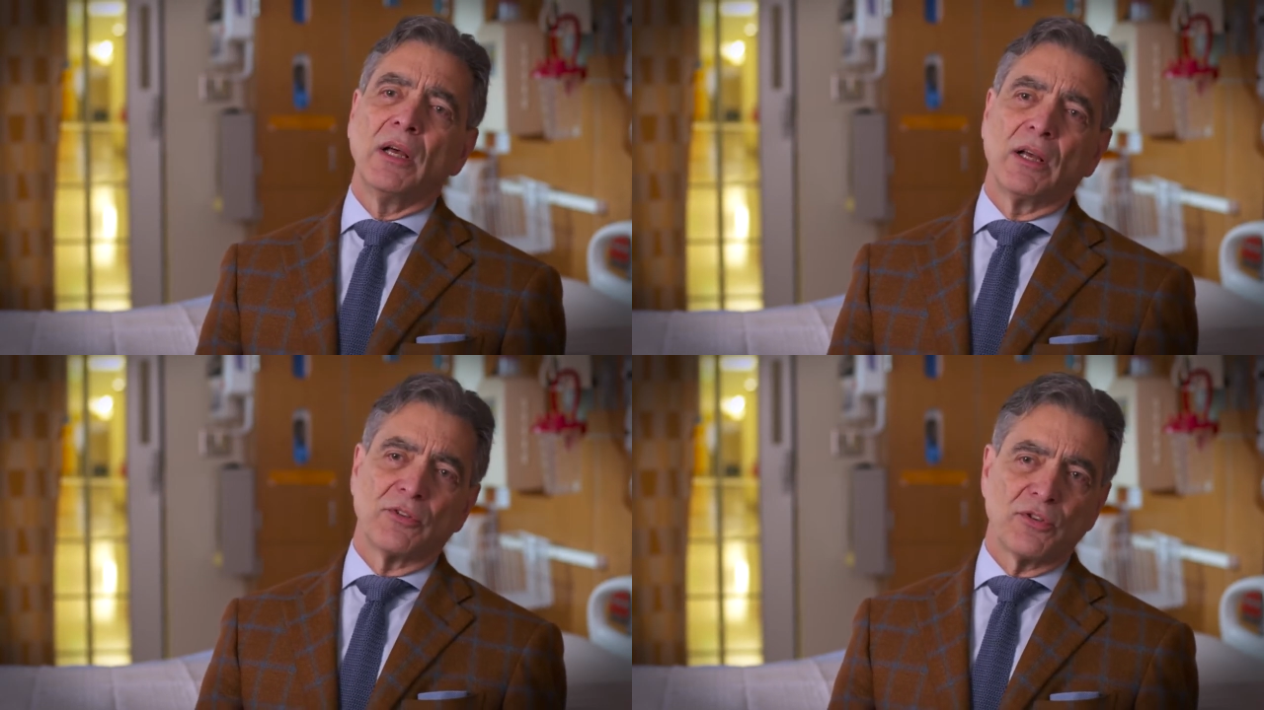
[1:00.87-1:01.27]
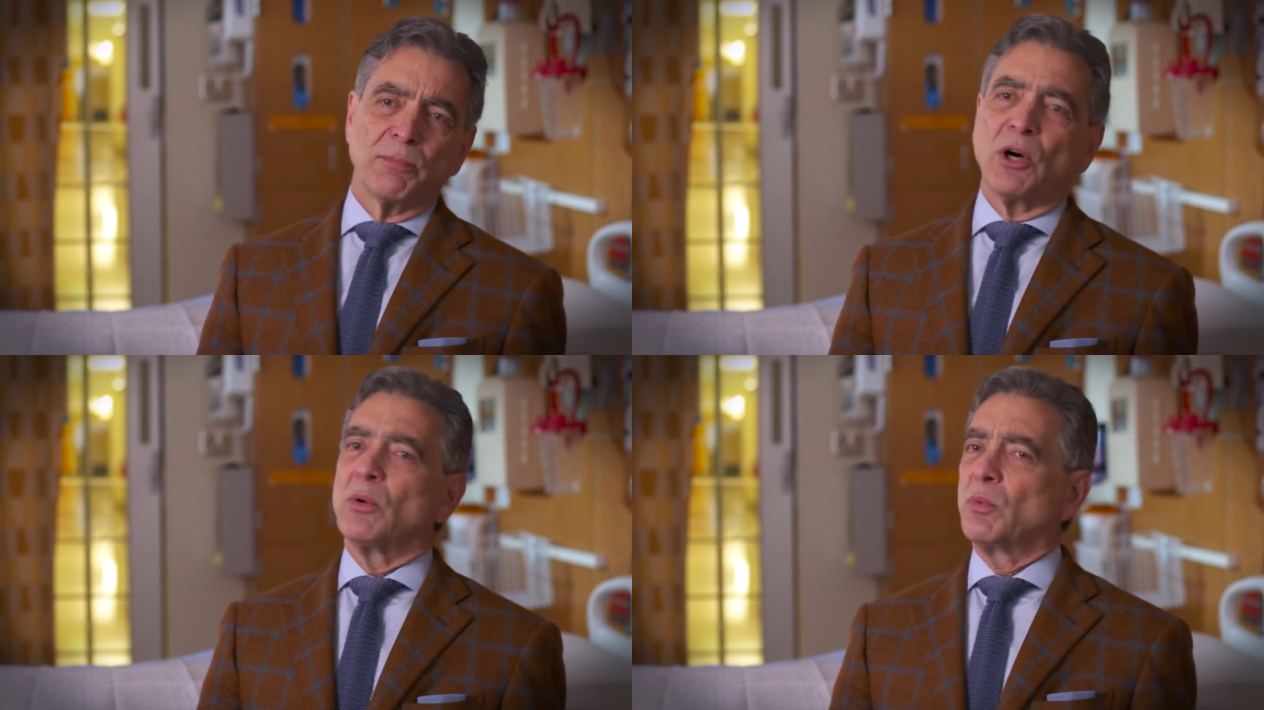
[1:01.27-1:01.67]
a
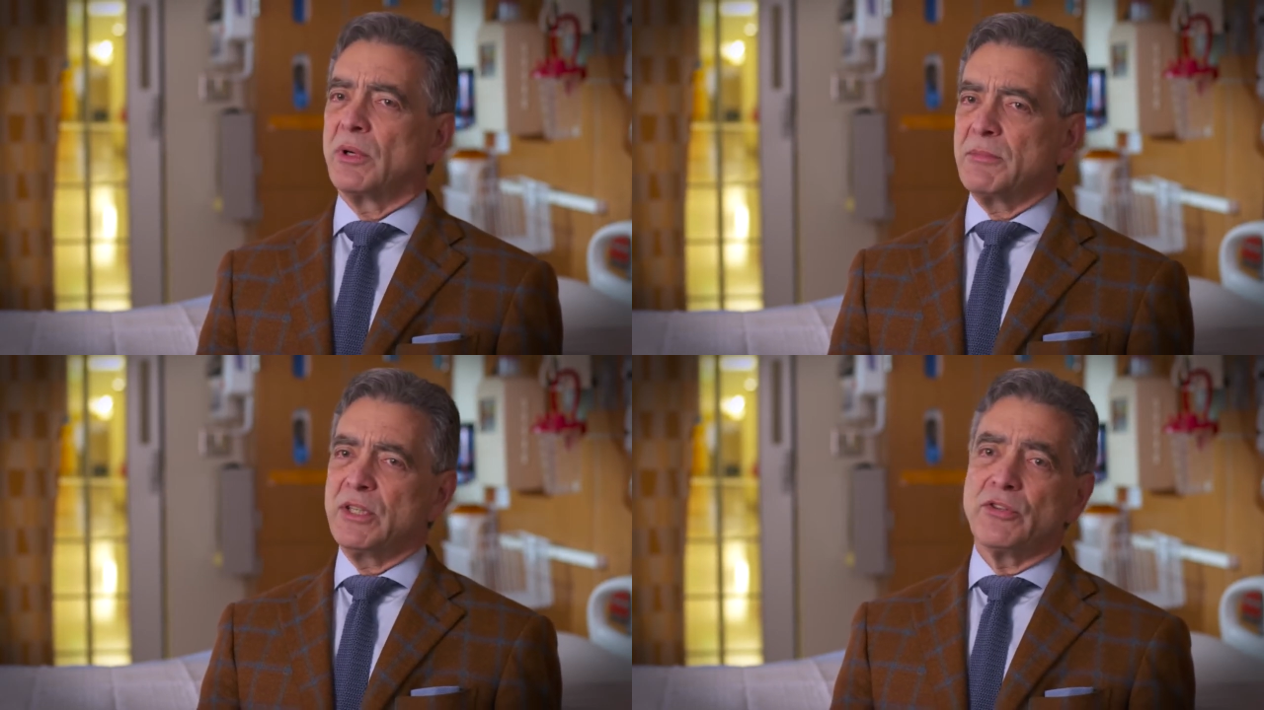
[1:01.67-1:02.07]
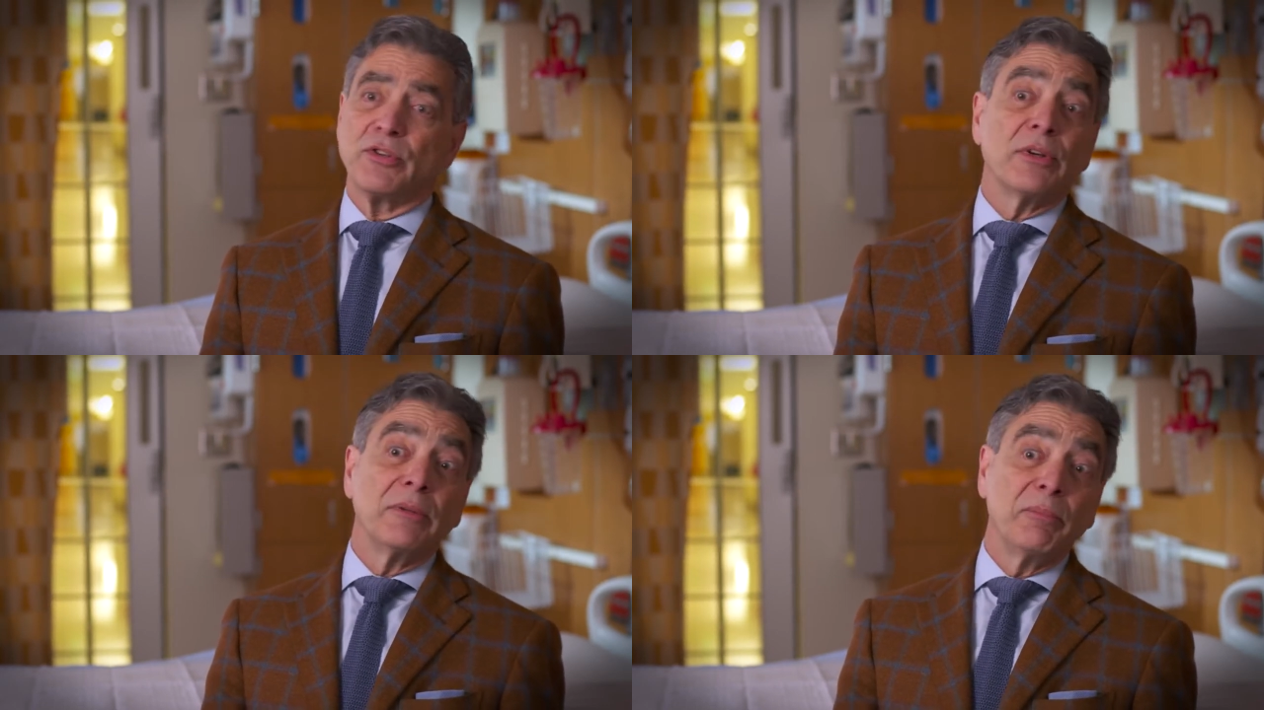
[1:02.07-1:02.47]
small woman
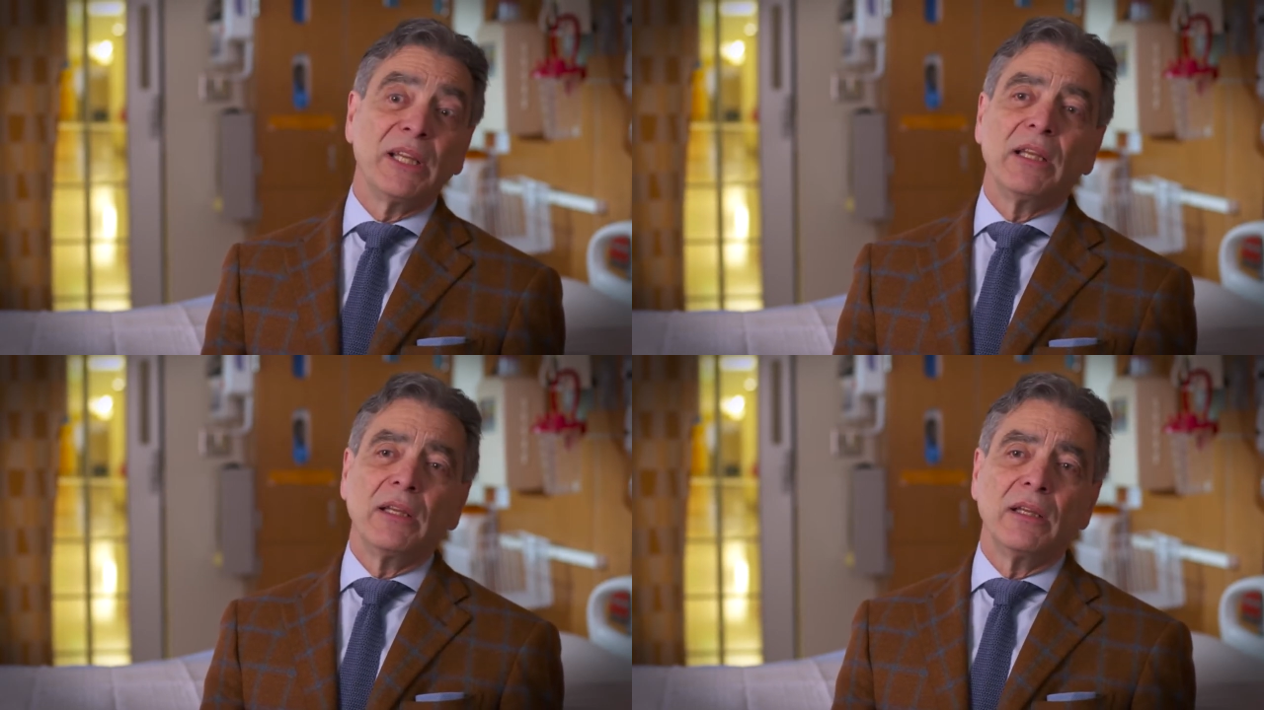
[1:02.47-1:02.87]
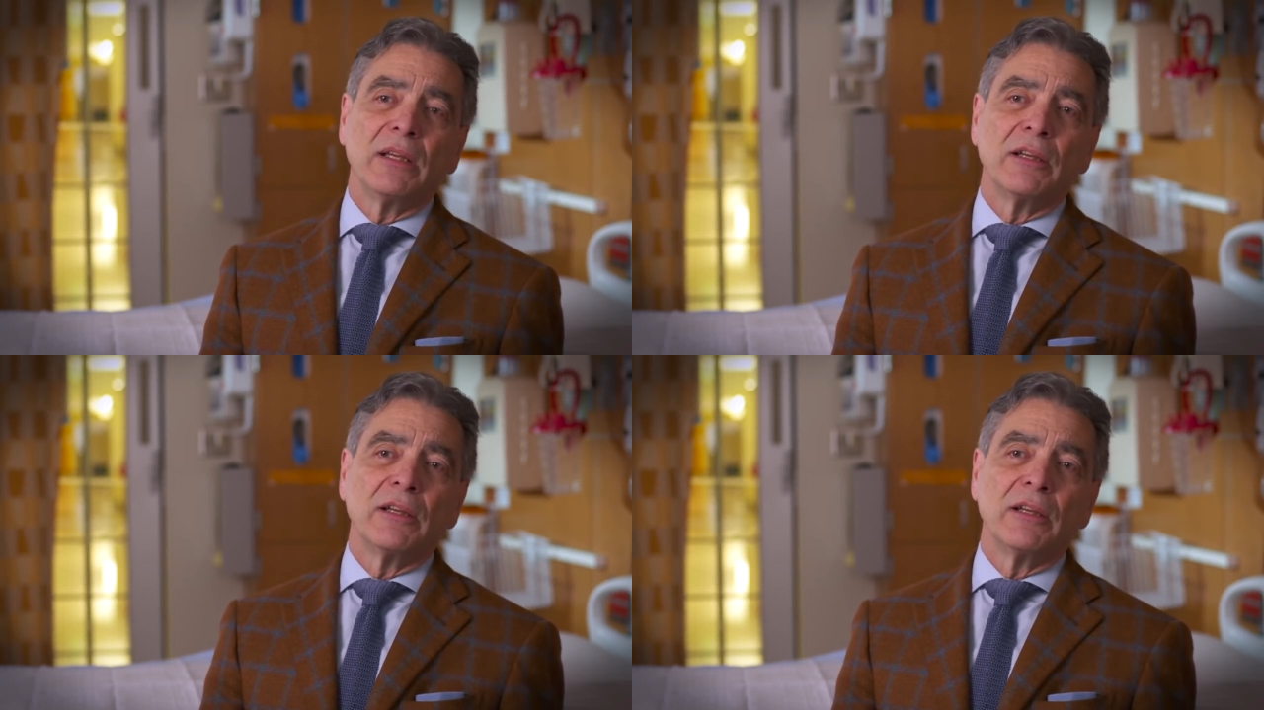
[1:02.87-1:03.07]
should be